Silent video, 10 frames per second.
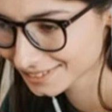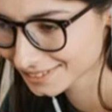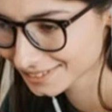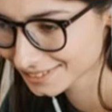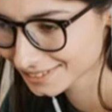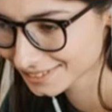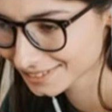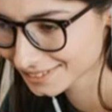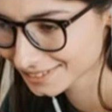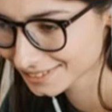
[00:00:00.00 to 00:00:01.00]

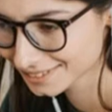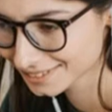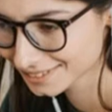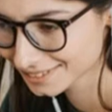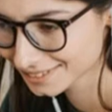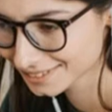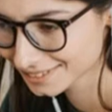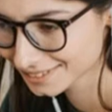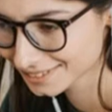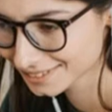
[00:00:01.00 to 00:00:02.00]

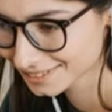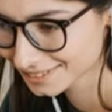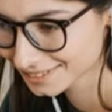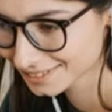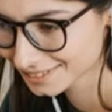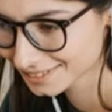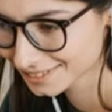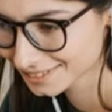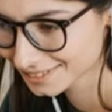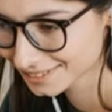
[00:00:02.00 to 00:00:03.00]

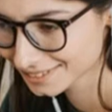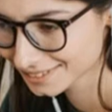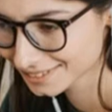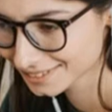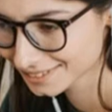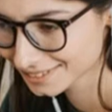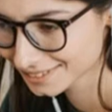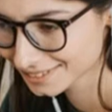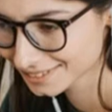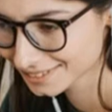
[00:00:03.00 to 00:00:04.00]

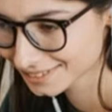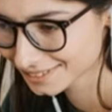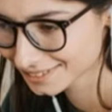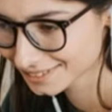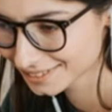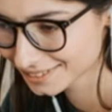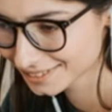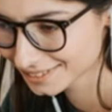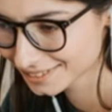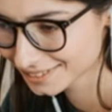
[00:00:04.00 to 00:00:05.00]

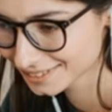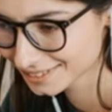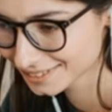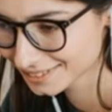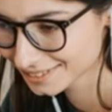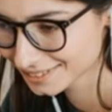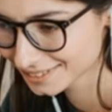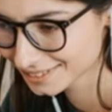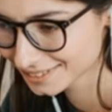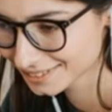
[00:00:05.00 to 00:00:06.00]

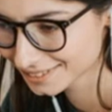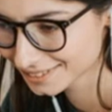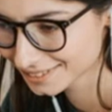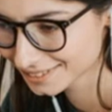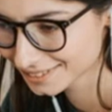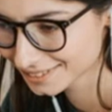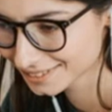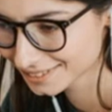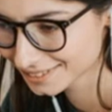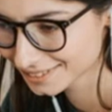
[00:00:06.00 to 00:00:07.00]

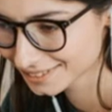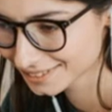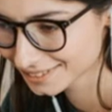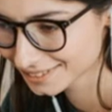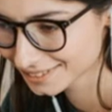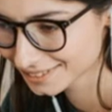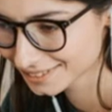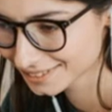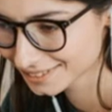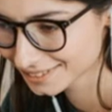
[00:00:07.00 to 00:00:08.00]
(no lip movement)